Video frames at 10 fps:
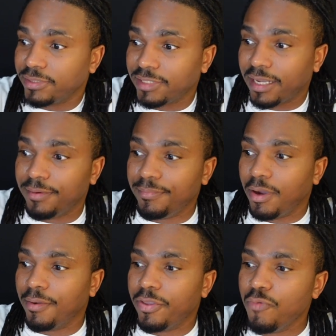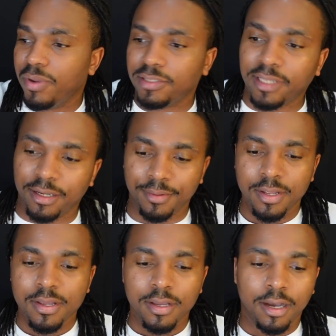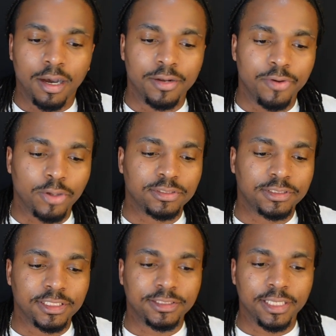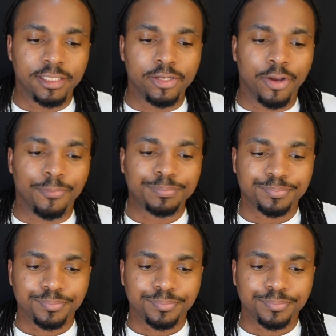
It's like a, a human. It's like a, a narcissistic. You know,